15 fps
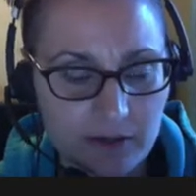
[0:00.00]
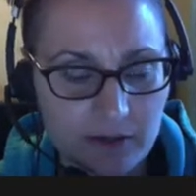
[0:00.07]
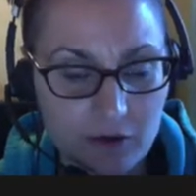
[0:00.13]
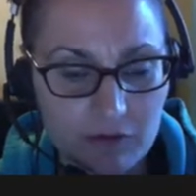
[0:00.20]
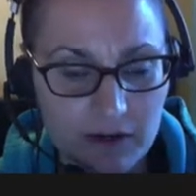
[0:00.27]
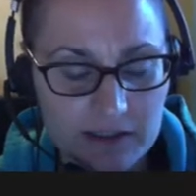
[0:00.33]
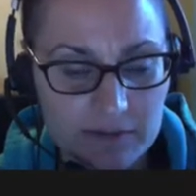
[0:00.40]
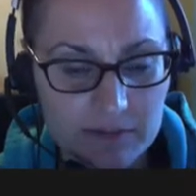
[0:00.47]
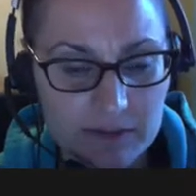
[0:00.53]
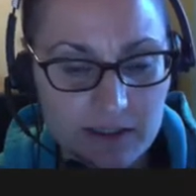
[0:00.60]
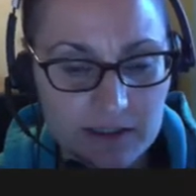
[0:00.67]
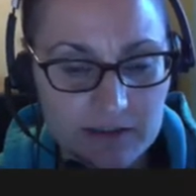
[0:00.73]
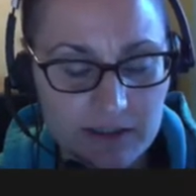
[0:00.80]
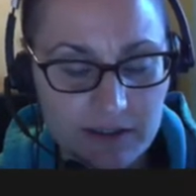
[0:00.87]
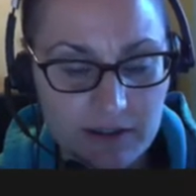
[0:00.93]
As me
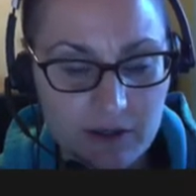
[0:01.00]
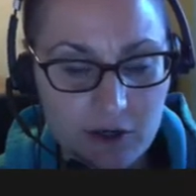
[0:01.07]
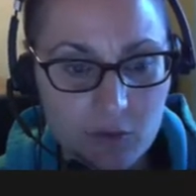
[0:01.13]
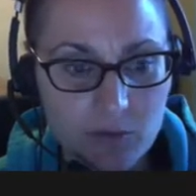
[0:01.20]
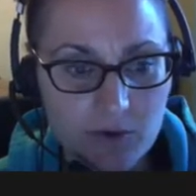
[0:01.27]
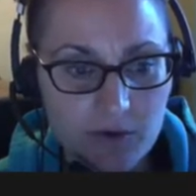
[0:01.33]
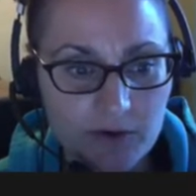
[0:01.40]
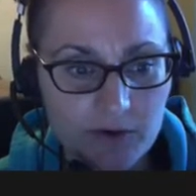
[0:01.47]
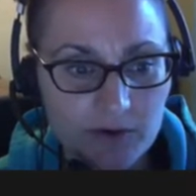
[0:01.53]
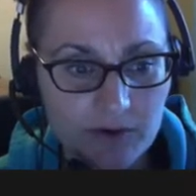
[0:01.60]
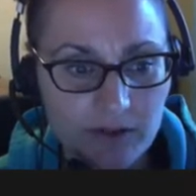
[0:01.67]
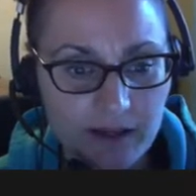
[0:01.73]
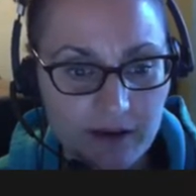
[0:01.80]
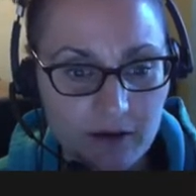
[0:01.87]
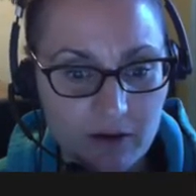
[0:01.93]
as a coworker,
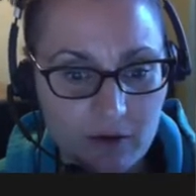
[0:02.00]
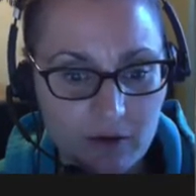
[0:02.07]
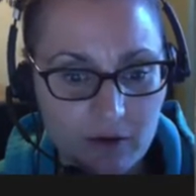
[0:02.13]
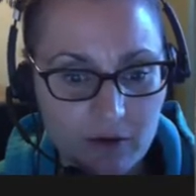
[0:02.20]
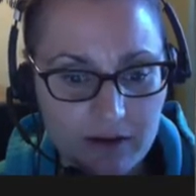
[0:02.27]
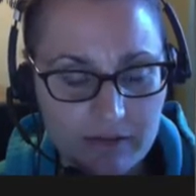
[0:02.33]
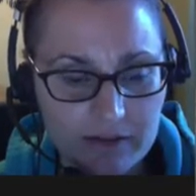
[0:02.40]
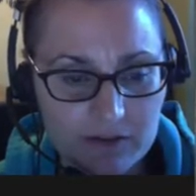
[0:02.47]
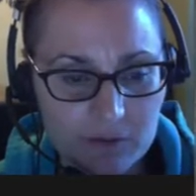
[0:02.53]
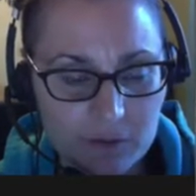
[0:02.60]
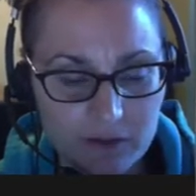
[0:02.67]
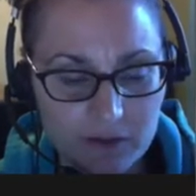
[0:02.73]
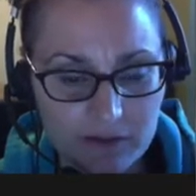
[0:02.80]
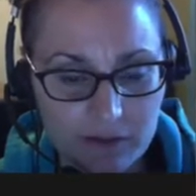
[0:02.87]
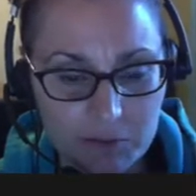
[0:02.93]
like, oh, I have this
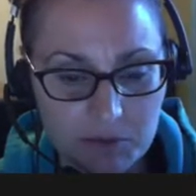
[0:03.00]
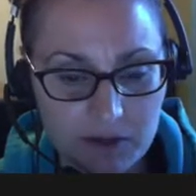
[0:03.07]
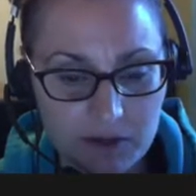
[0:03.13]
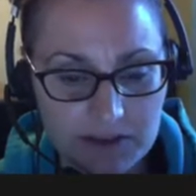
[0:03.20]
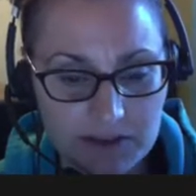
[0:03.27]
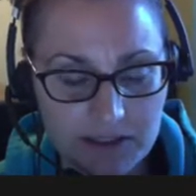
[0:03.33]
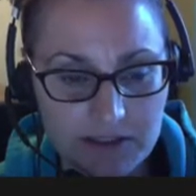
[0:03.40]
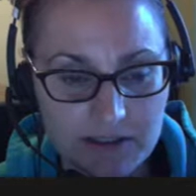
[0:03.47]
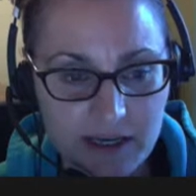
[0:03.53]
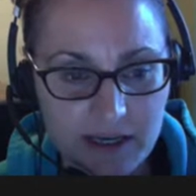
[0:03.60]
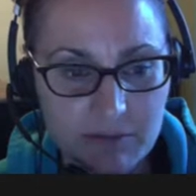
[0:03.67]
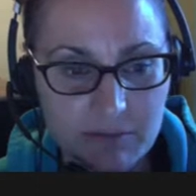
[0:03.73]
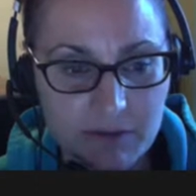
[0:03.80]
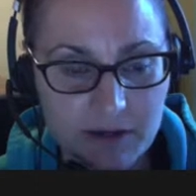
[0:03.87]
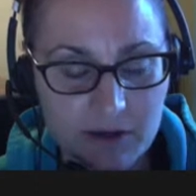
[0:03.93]
weird little project, and
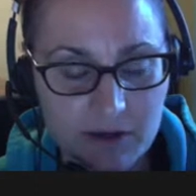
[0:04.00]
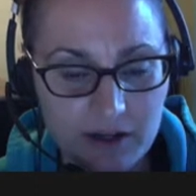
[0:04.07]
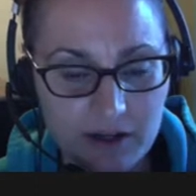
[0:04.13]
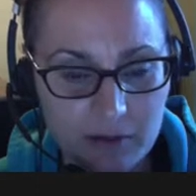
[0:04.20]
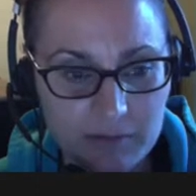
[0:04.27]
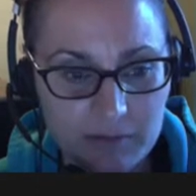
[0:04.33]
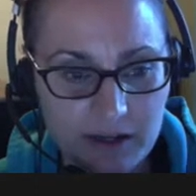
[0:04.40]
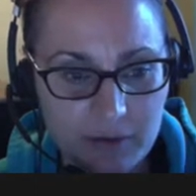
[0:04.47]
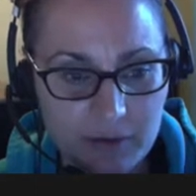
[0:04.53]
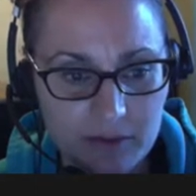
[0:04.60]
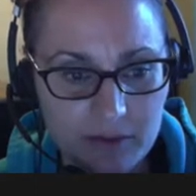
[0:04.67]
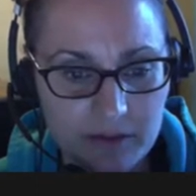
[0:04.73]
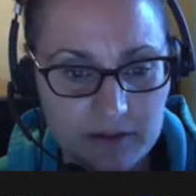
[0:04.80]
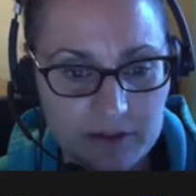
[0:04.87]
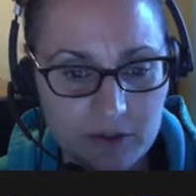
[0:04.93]
Mike could help me out with
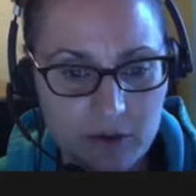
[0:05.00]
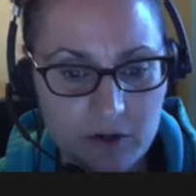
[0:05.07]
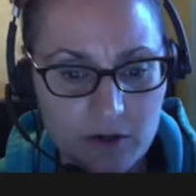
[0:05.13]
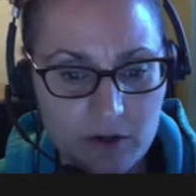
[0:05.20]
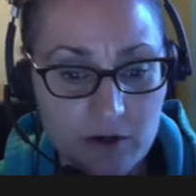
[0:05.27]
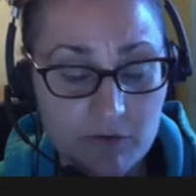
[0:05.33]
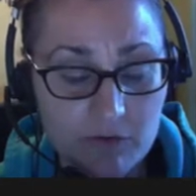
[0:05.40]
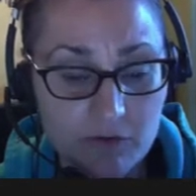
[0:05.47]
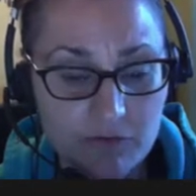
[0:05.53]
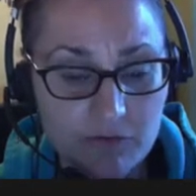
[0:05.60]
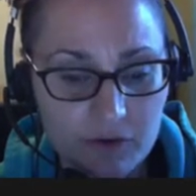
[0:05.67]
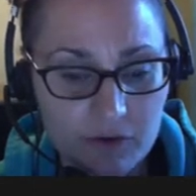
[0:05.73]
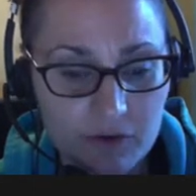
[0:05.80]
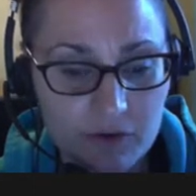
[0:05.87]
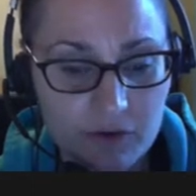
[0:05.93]
it. So for a
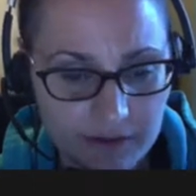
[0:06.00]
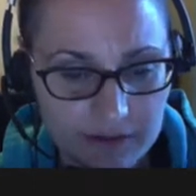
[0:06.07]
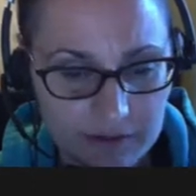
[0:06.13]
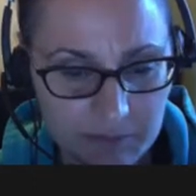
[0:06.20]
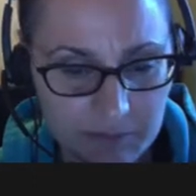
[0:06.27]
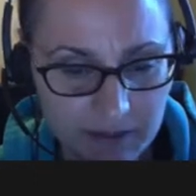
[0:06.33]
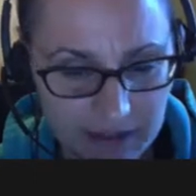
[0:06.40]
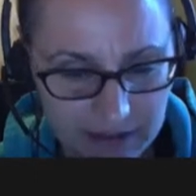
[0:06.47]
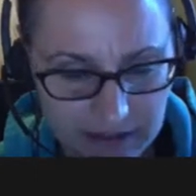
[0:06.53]
few things, but it